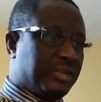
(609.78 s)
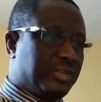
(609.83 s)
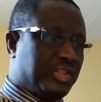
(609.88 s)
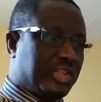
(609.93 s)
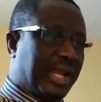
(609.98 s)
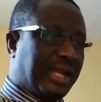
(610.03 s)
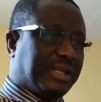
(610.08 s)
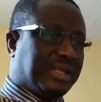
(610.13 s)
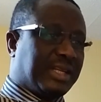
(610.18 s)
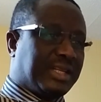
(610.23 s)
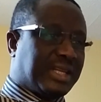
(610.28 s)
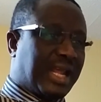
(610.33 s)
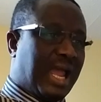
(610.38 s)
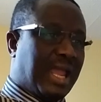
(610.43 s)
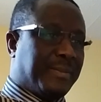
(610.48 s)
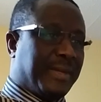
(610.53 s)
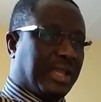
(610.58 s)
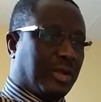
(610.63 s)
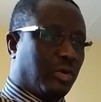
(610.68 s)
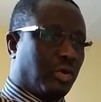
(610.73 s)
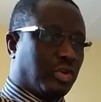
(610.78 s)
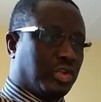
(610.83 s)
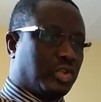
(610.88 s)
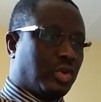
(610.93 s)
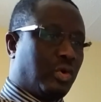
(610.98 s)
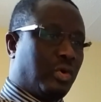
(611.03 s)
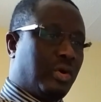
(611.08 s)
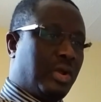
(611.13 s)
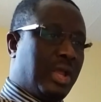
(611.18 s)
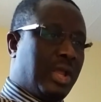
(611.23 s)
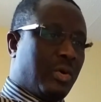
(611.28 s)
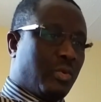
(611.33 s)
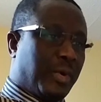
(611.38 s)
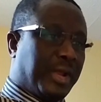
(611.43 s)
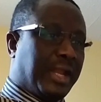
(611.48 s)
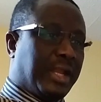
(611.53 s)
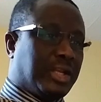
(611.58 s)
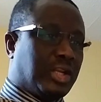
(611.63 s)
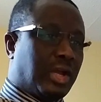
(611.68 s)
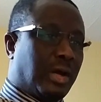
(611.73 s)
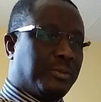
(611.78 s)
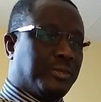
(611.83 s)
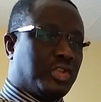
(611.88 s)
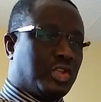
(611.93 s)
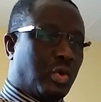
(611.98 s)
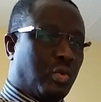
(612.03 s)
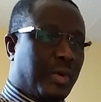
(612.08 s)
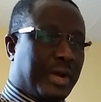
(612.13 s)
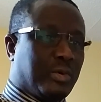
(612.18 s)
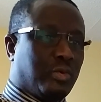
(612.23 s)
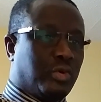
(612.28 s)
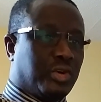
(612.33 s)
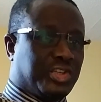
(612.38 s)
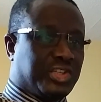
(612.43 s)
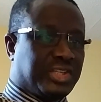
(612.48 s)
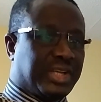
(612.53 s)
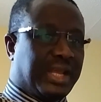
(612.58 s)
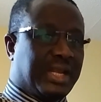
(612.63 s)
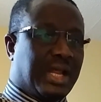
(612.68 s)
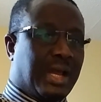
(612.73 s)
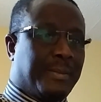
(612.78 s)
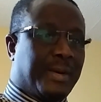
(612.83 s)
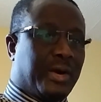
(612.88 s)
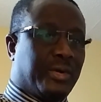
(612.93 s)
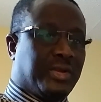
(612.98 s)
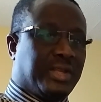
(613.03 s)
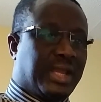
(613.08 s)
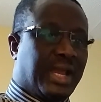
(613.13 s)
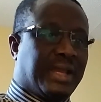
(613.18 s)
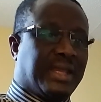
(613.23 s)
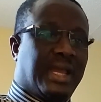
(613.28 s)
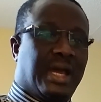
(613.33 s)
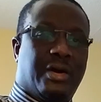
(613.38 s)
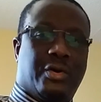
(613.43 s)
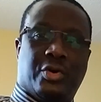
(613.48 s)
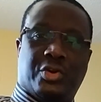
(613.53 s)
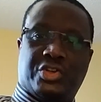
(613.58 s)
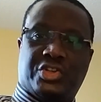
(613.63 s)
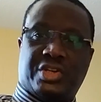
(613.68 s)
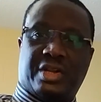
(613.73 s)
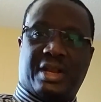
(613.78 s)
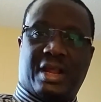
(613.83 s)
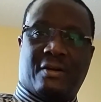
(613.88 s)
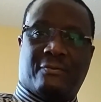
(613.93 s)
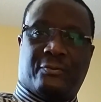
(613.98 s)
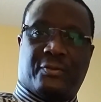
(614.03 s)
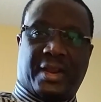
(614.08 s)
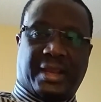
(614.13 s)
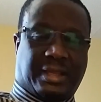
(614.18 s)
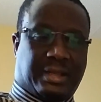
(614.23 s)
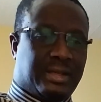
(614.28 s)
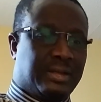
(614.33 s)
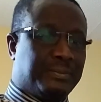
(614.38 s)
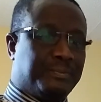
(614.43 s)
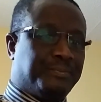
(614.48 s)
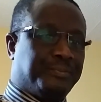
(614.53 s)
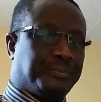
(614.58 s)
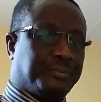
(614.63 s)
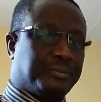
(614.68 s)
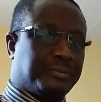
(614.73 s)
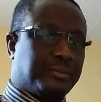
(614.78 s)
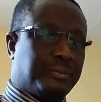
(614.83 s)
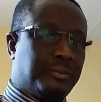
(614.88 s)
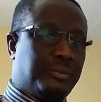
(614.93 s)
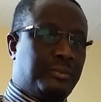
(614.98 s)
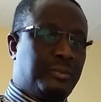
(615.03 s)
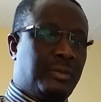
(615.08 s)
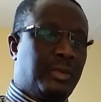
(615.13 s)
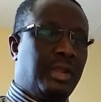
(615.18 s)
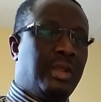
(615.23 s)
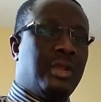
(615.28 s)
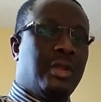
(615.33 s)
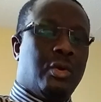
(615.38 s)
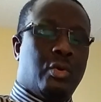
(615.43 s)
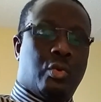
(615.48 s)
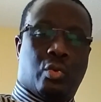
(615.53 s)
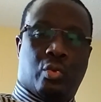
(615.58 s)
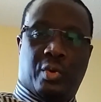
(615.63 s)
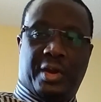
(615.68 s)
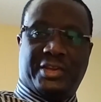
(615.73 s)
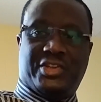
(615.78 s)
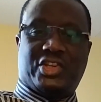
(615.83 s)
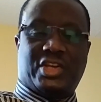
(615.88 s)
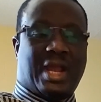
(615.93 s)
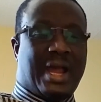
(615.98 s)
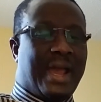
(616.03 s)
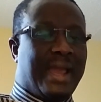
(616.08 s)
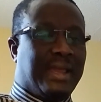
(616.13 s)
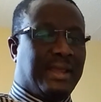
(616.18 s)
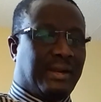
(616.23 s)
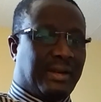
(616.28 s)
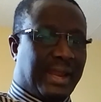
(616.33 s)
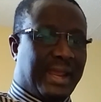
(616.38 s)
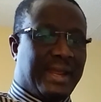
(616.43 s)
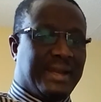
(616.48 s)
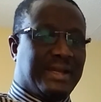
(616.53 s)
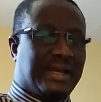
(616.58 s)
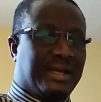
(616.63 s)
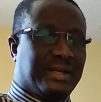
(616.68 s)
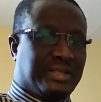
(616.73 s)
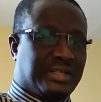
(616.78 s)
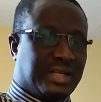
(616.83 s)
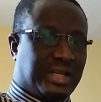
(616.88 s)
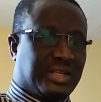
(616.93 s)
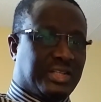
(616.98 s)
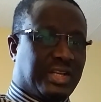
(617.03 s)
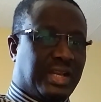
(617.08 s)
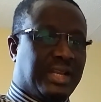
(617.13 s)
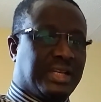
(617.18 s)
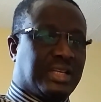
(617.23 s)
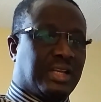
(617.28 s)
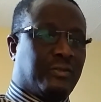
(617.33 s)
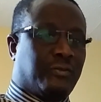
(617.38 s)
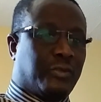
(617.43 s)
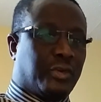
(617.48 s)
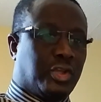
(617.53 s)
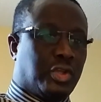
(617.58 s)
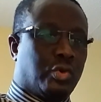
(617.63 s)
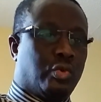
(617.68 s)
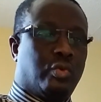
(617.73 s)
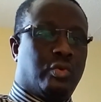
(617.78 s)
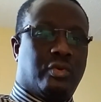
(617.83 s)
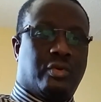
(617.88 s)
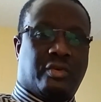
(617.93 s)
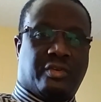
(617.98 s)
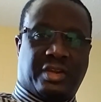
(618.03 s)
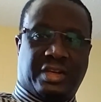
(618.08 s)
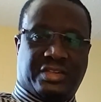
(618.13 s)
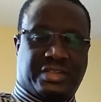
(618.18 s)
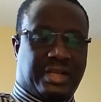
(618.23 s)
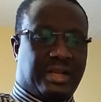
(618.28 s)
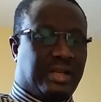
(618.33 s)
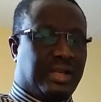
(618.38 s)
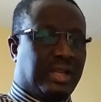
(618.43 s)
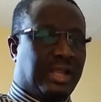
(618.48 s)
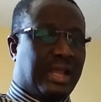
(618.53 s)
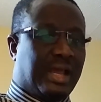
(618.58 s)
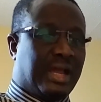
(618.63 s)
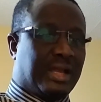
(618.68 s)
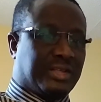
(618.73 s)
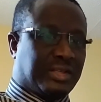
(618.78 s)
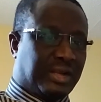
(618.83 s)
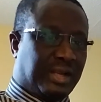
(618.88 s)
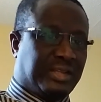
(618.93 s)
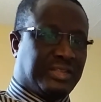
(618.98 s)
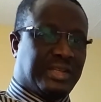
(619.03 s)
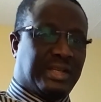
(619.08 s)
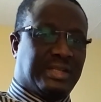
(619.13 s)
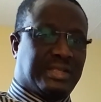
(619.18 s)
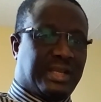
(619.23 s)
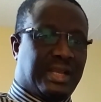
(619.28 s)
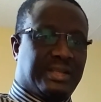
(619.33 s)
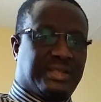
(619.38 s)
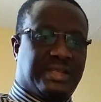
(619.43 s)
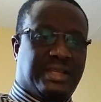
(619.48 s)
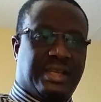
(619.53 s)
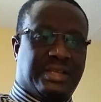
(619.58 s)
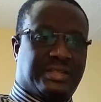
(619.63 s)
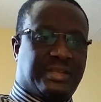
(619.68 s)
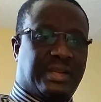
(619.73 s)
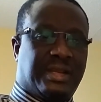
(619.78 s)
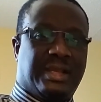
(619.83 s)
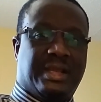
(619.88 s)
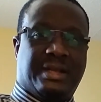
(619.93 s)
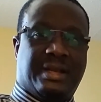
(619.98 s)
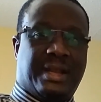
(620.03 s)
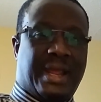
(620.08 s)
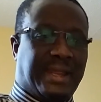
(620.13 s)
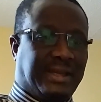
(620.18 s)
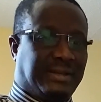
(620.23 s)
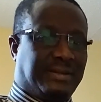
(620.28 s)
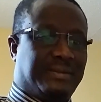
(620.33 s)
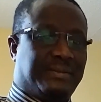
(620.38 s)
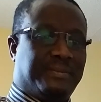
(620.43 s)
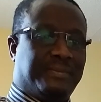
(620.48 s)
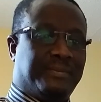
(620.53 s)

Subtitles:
Check the timing also when it comes to what was said about Yahya on Jeune Afrique, which I read and translated for you recently, as recent as yesterday at night.